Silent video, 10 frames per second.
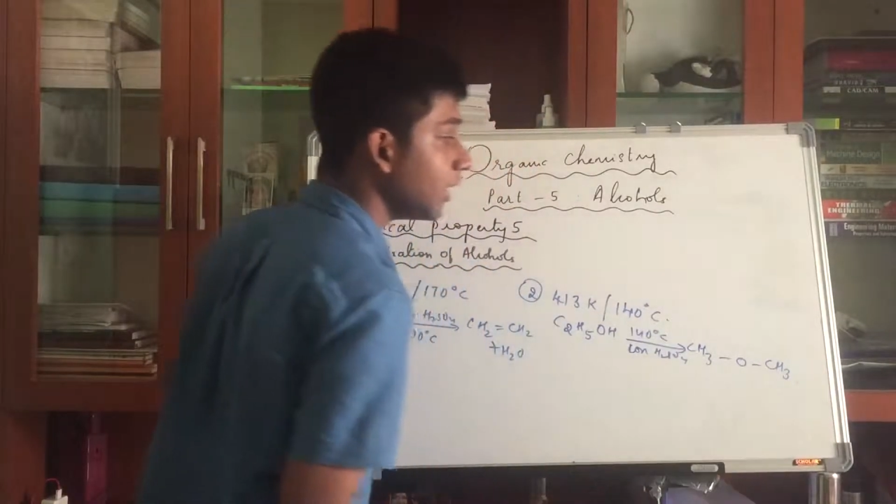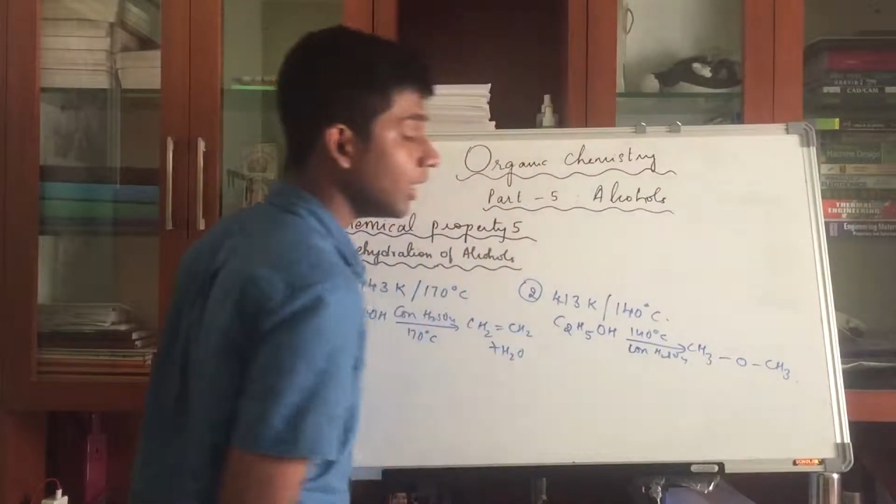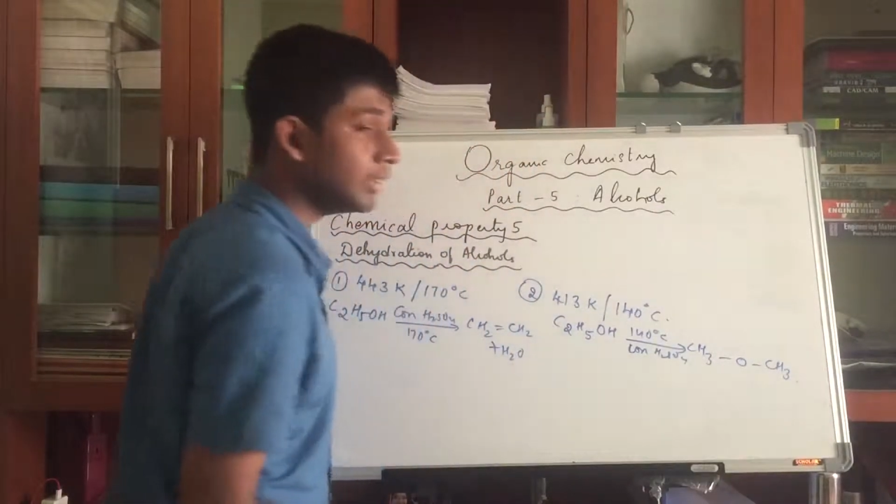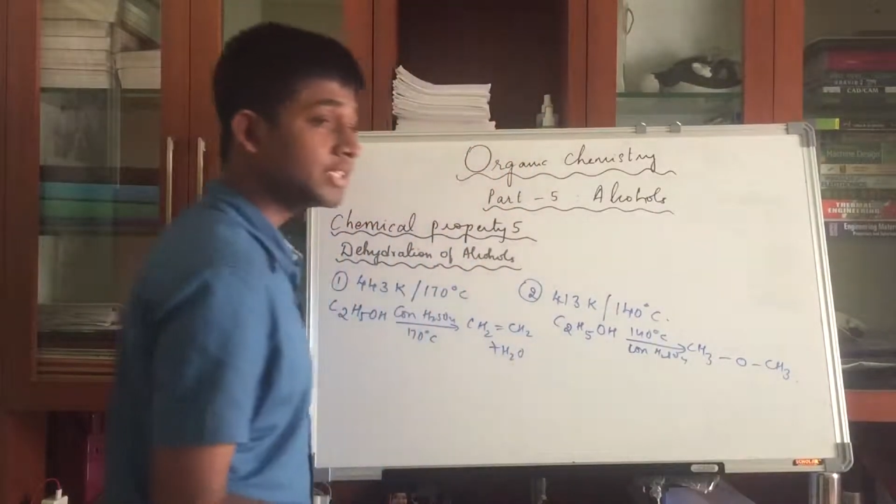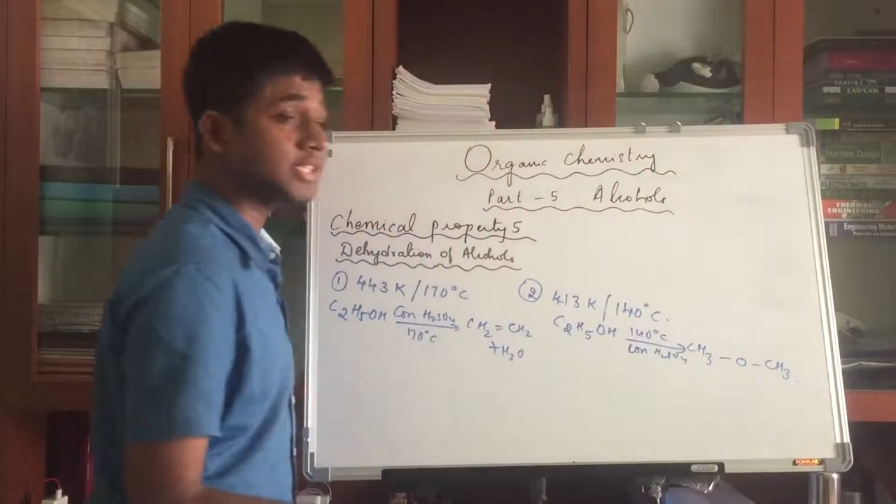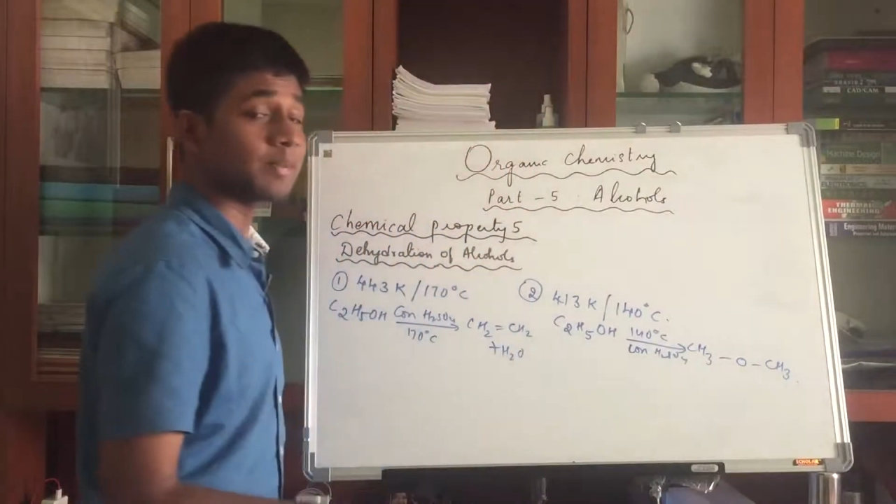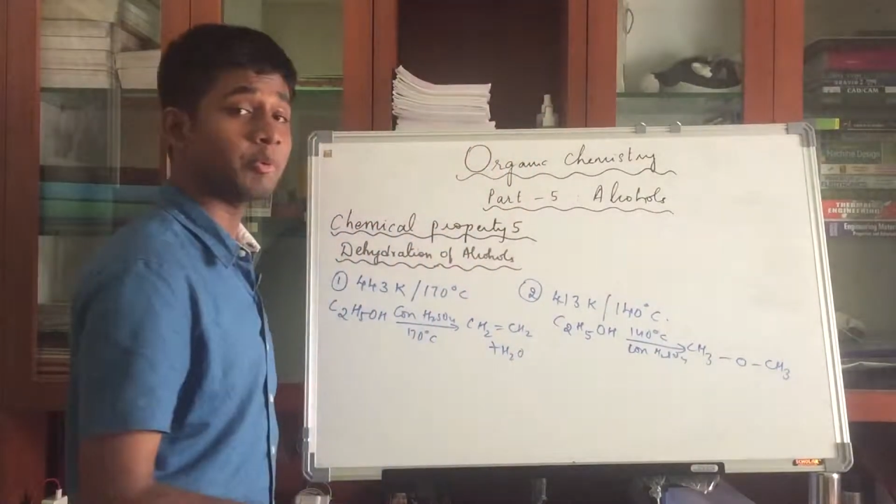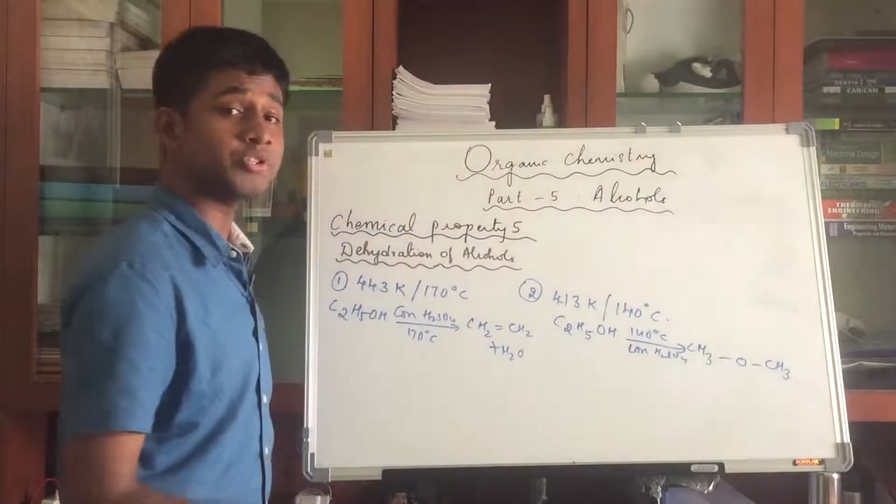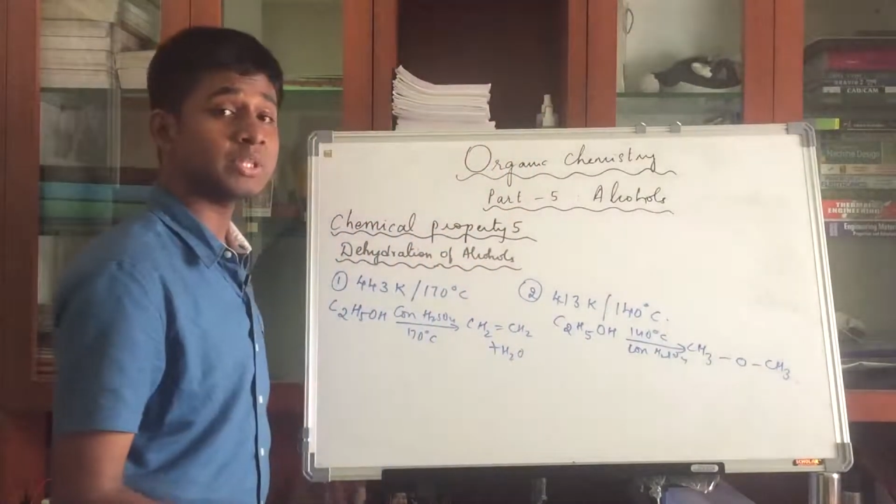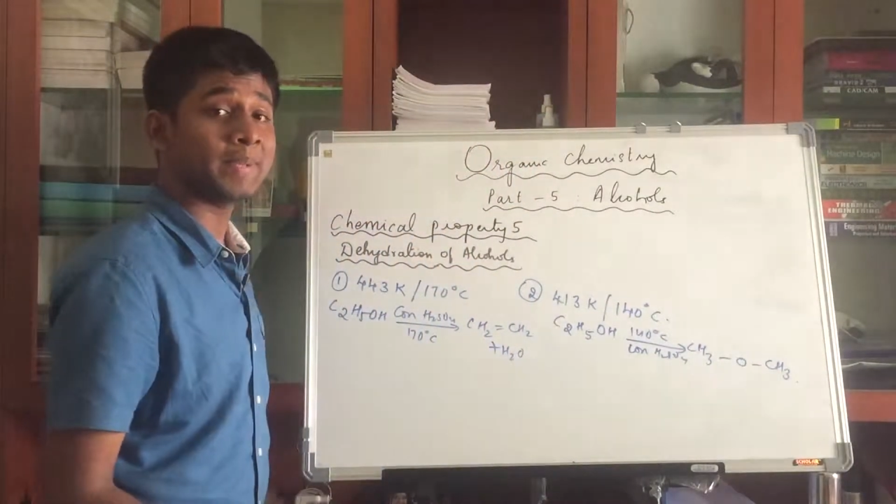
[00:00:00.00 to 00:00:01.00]
This is
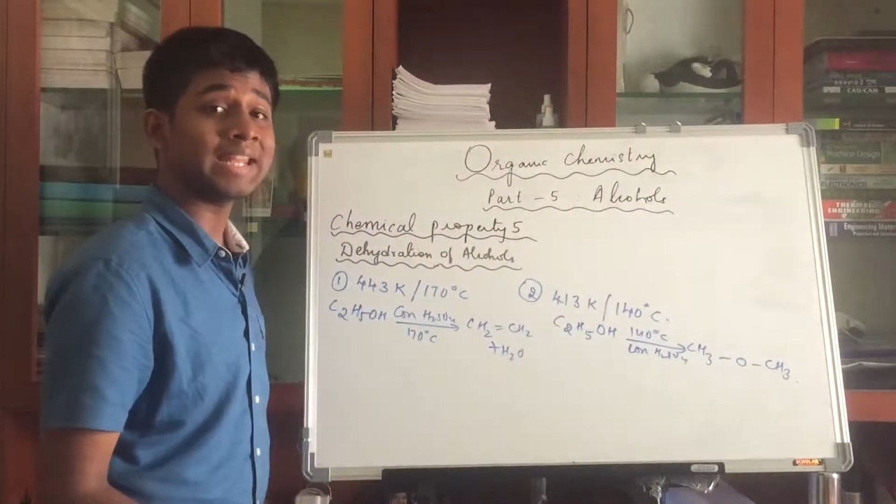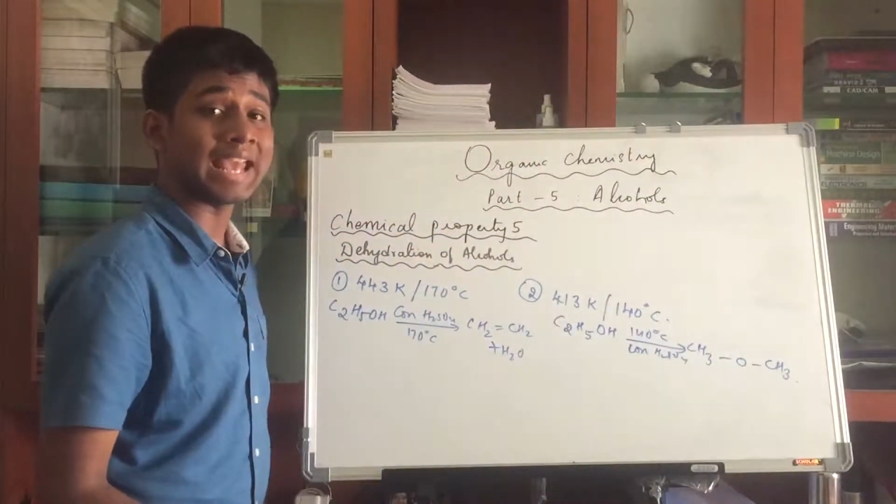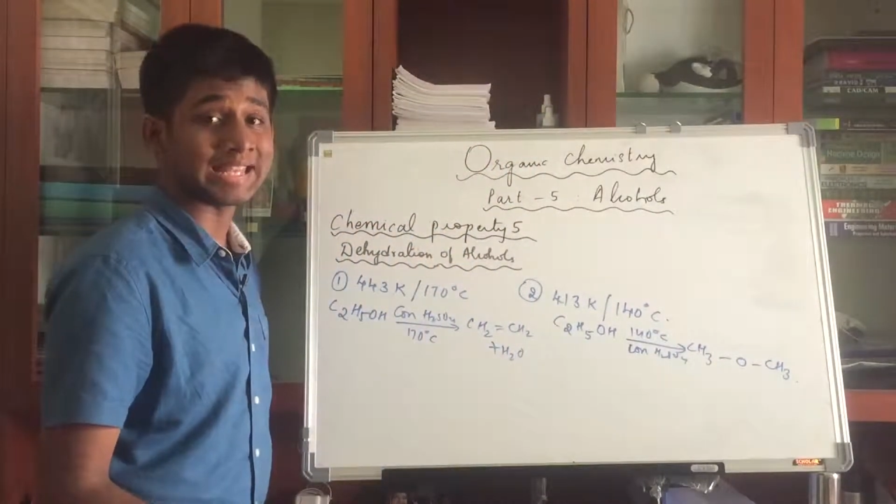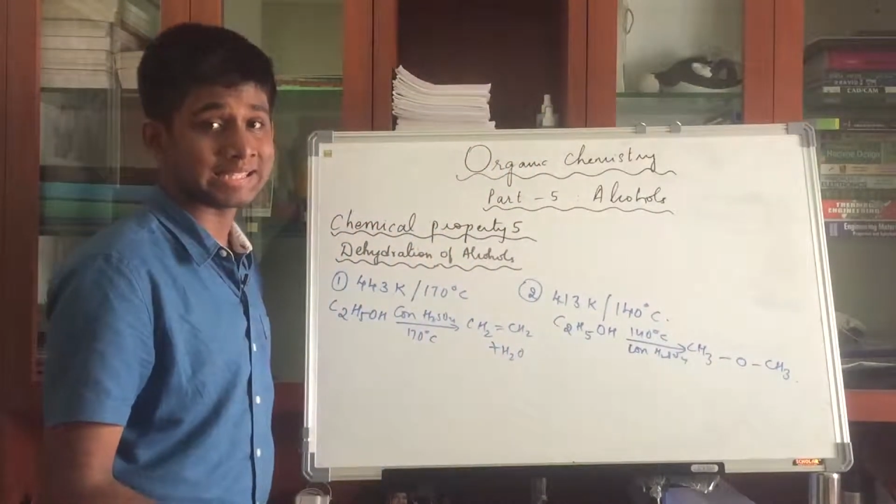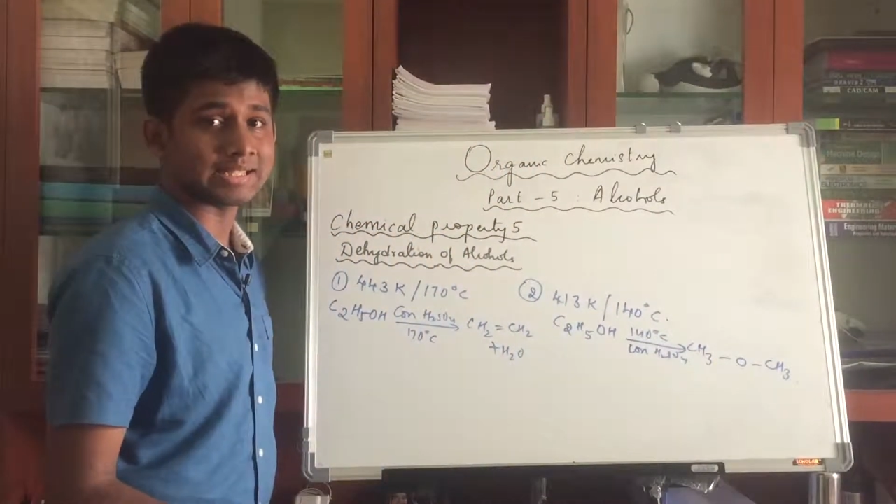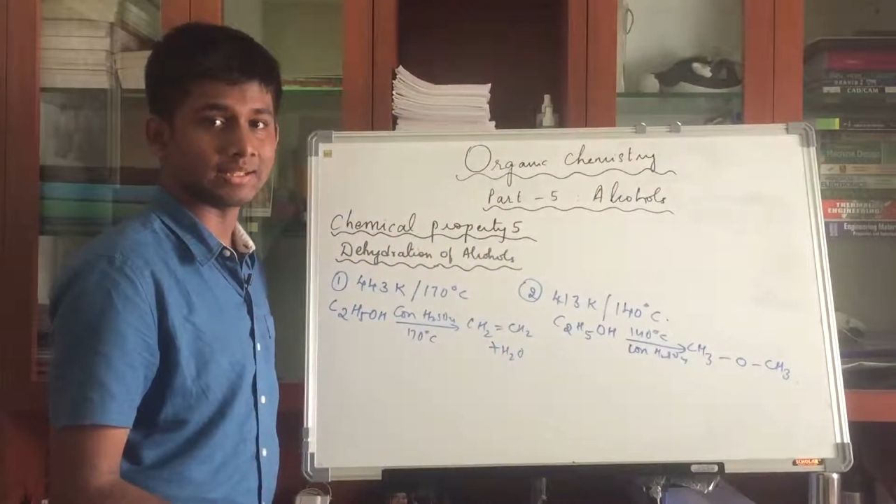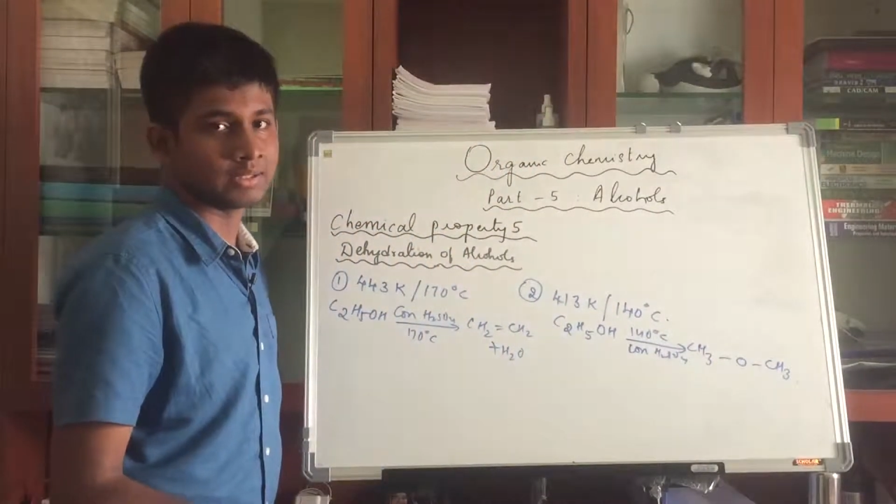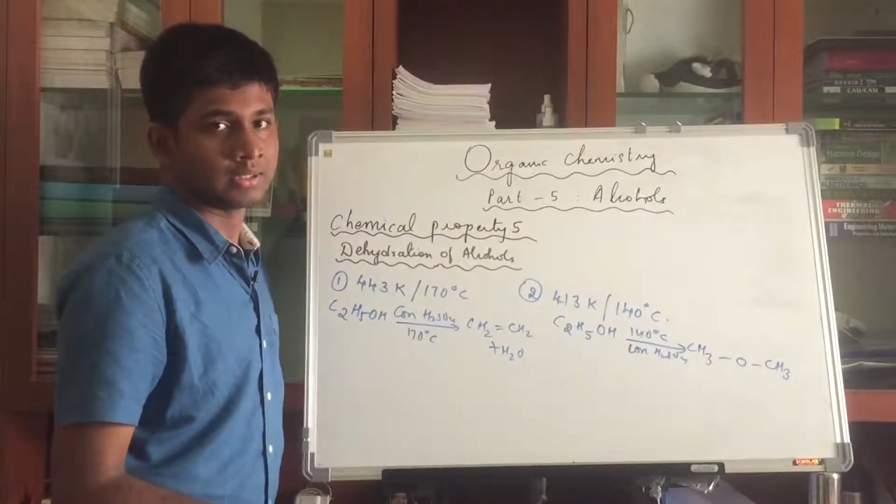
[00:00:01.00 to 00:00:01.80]
supposed to be an ester.